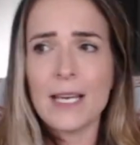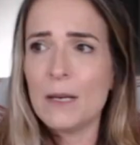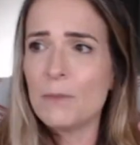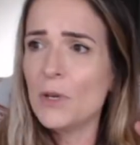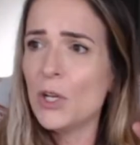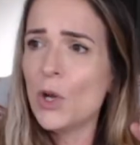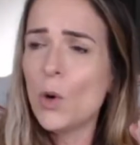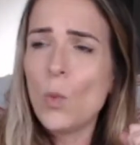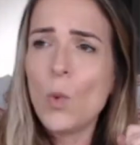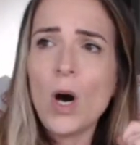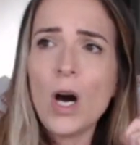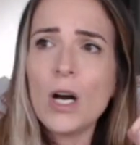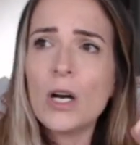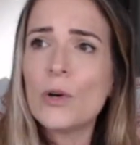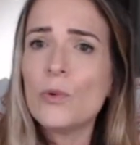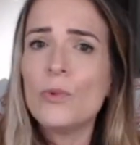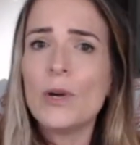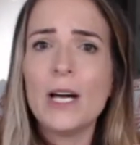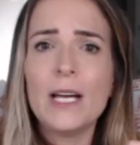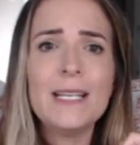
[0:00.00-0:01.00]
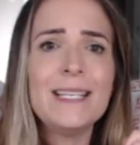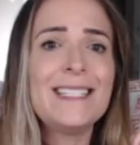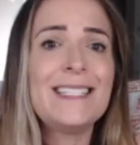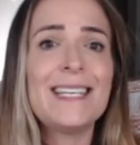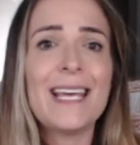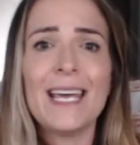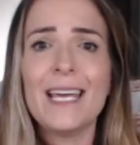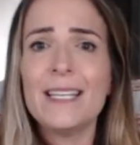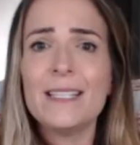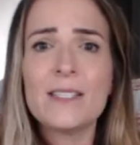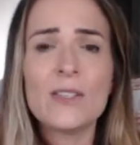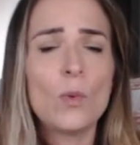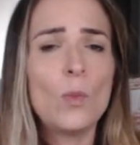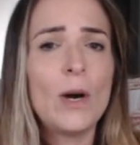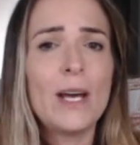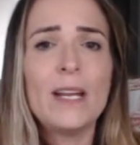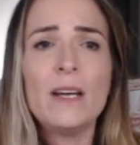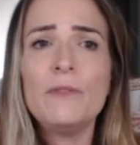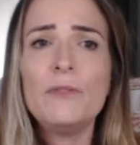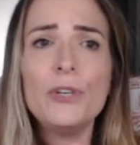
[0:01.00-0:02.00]
I'm going to walk, run, dance,
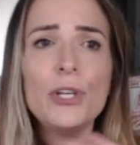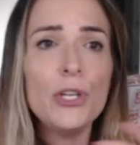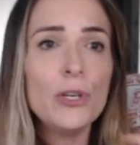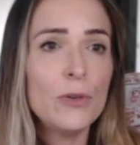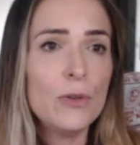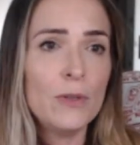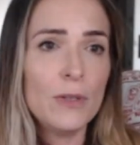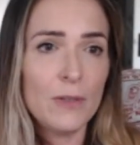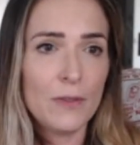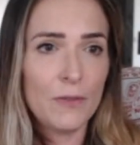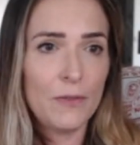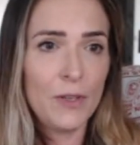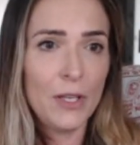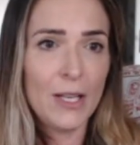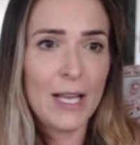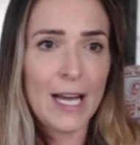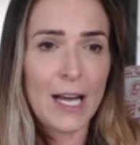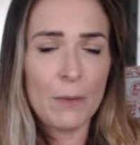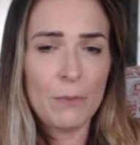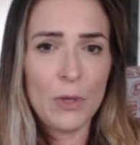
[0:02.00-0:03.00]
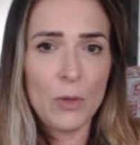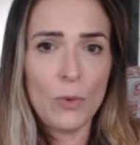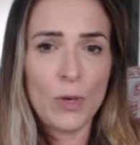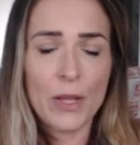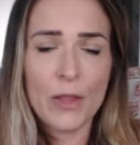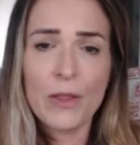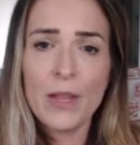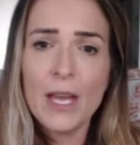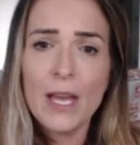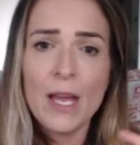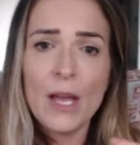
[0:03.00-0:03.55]
whatever you feel happy with.